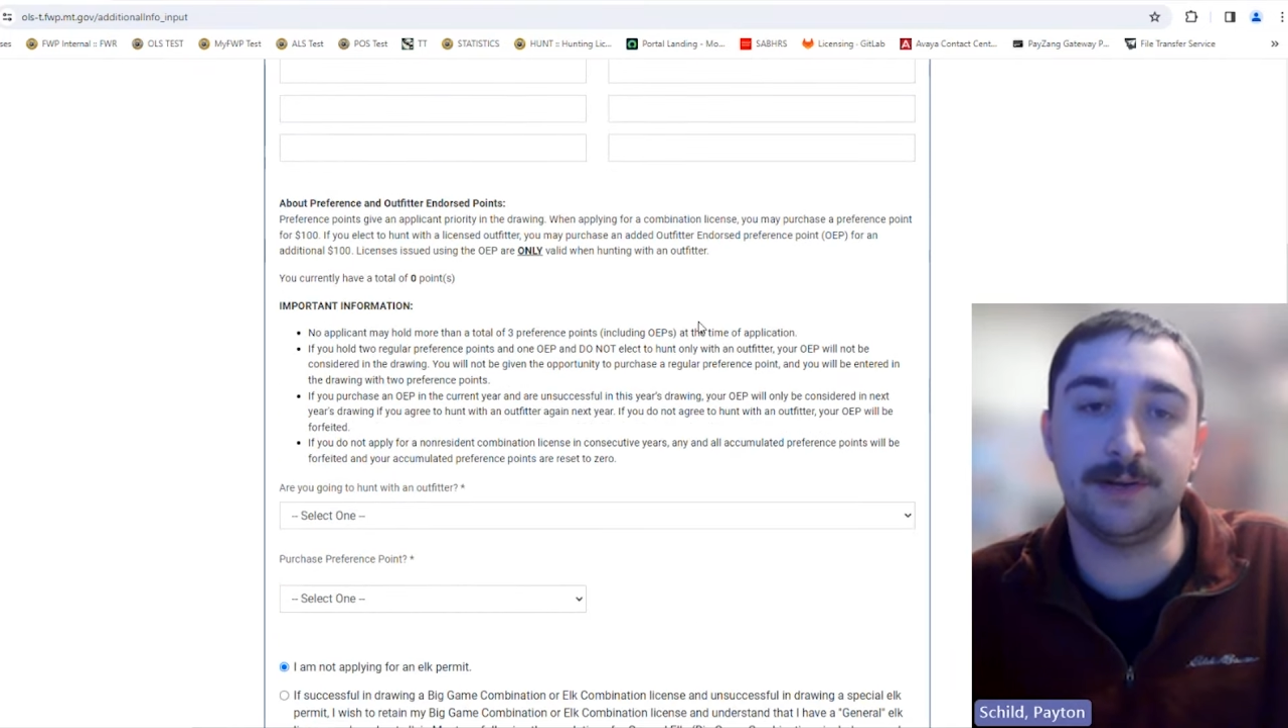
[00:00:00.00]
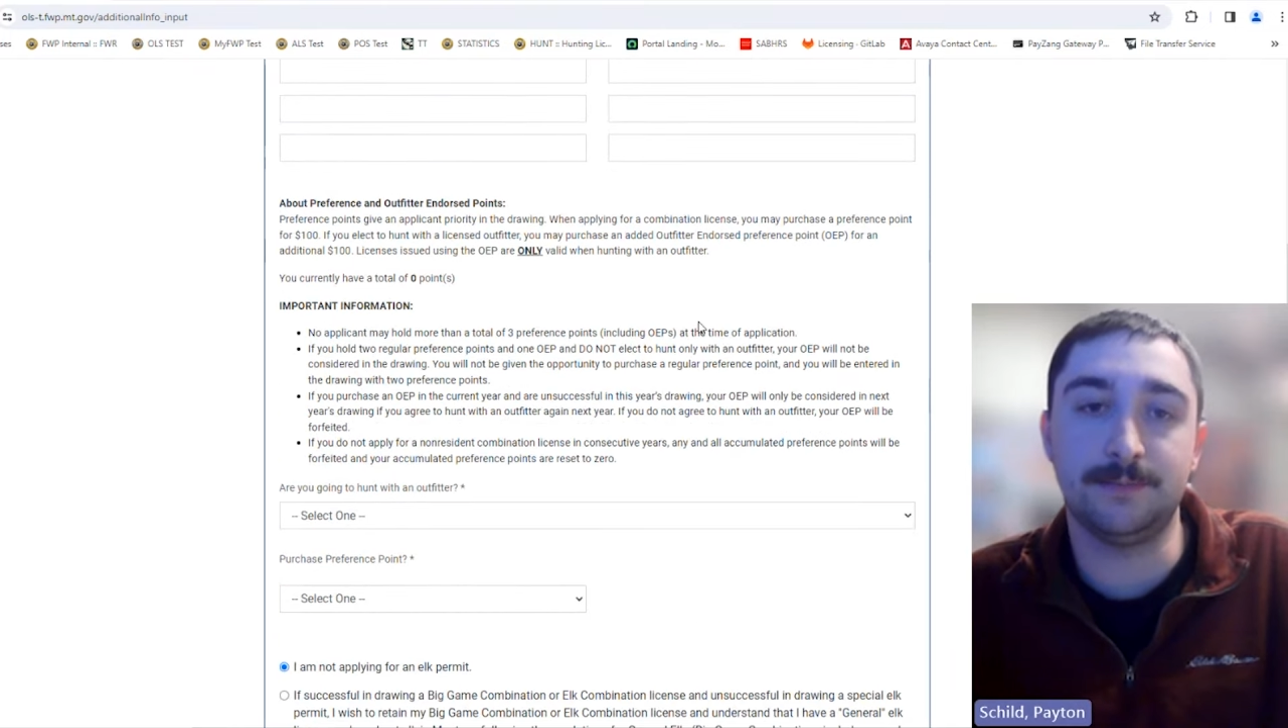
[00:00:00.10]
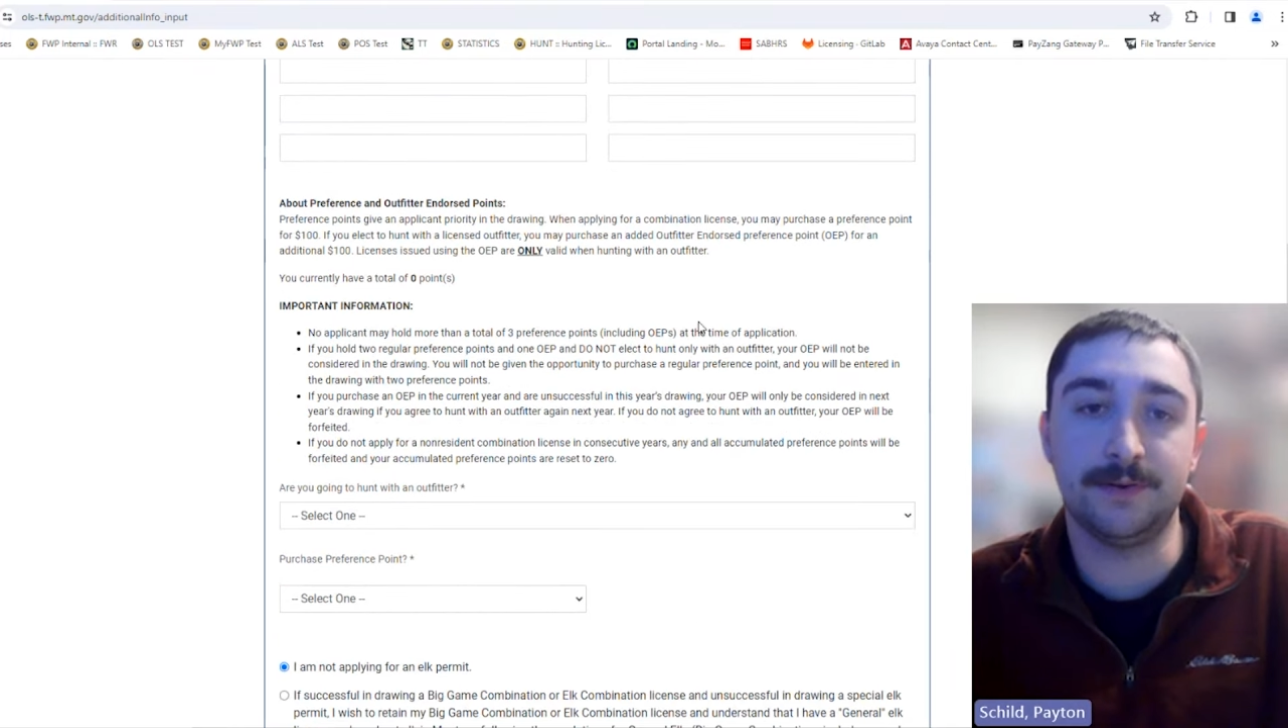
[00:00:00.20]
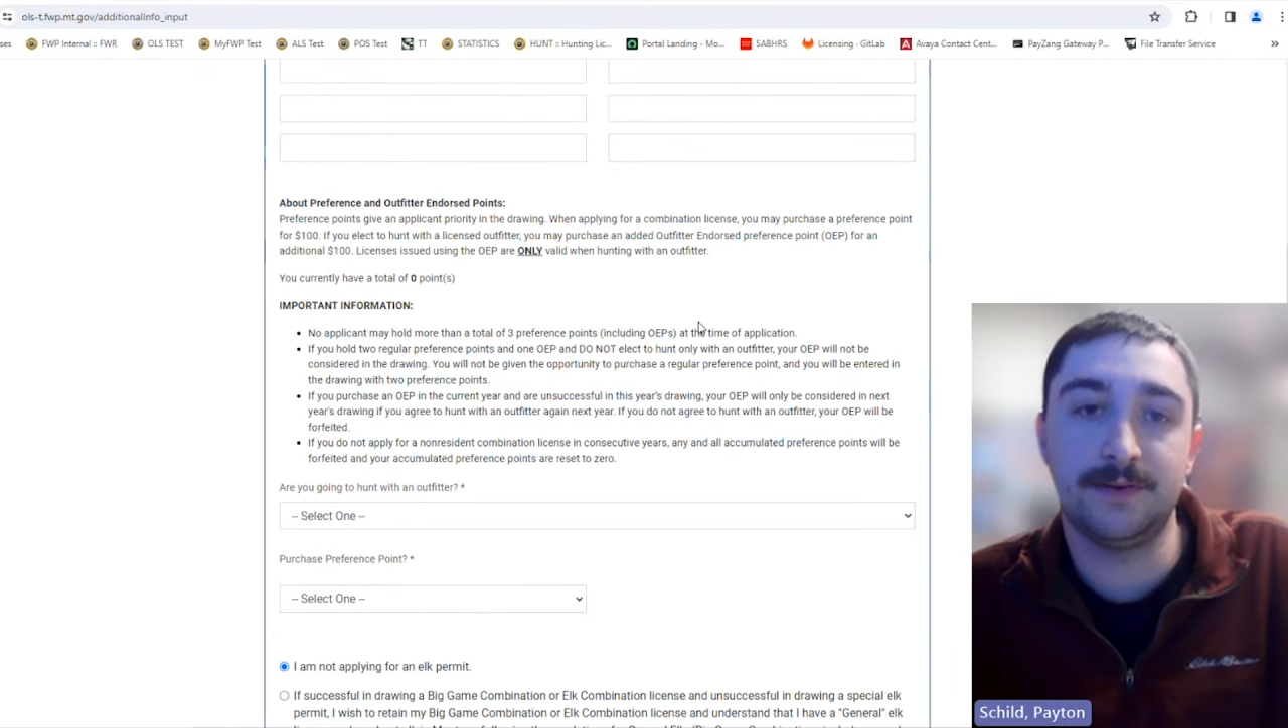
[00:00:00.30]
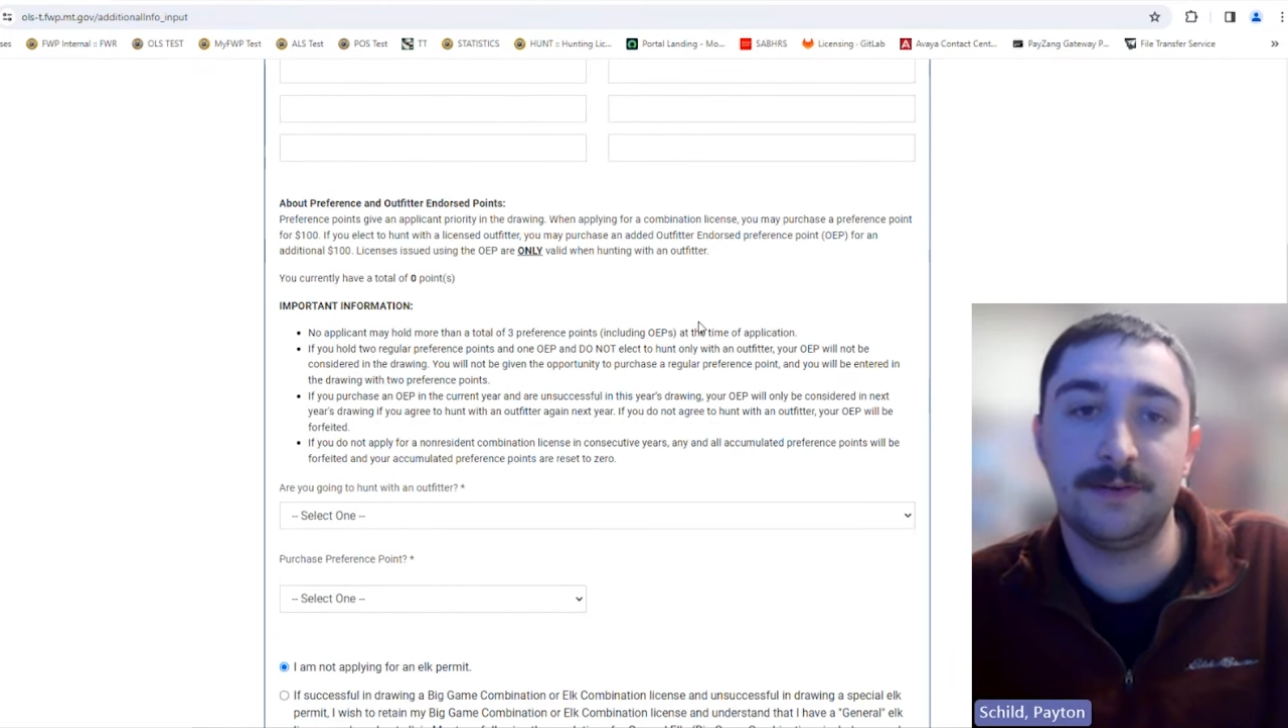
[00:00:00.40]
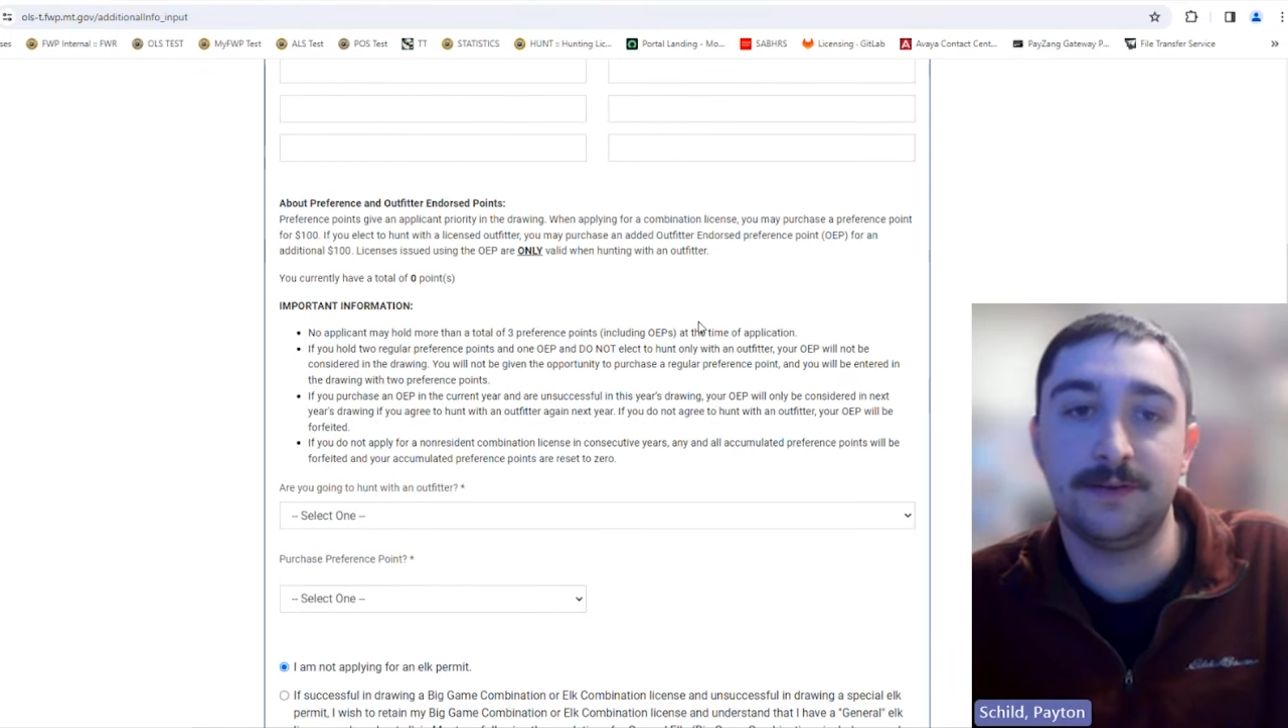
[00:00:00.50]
number